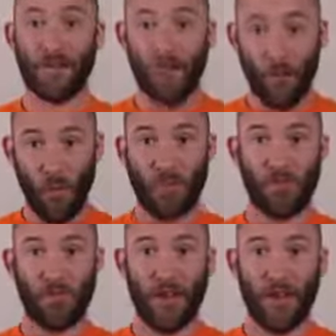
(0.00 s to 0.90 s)
So if one
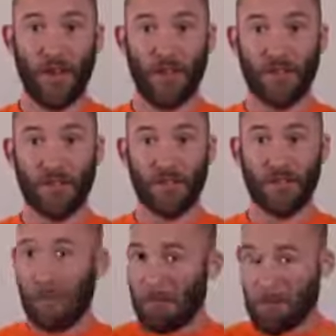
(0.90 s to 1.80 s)
hard drive fails,
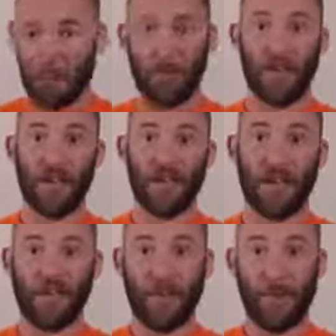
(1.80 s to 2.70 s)
the computer
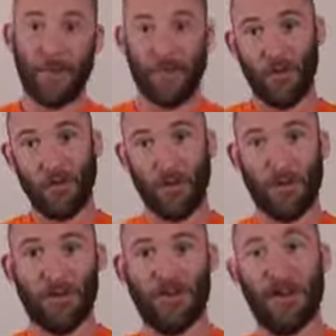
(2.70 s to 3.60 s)
stays up, you
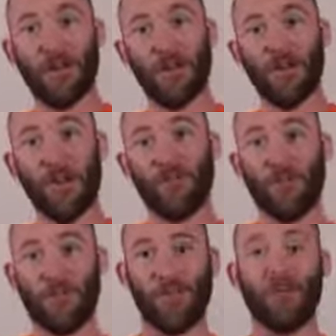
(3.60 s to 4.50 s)
pull out the bad hard drive,
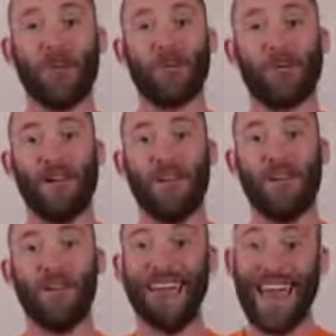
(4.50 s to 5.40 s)
you put the new hard drive
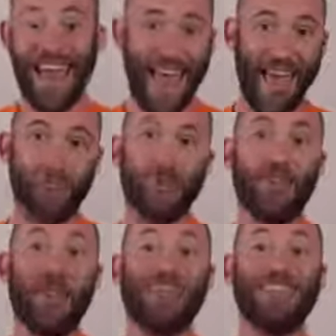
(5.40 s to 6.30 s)
in,
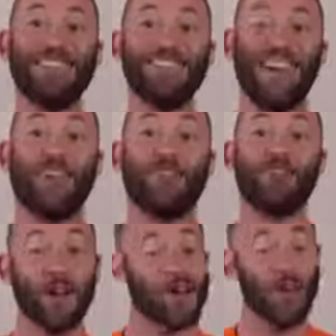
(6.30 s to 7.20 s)
everything
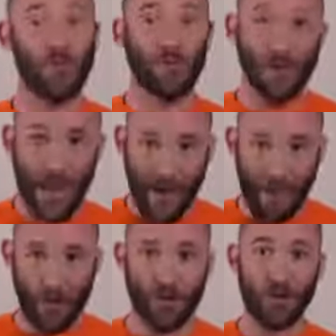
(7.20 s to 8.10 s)
stays running. You
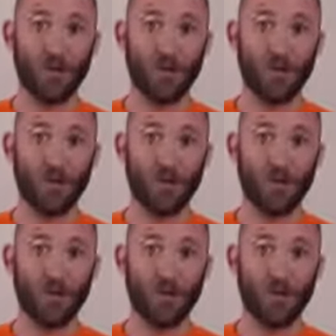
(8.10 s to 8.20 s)
never turn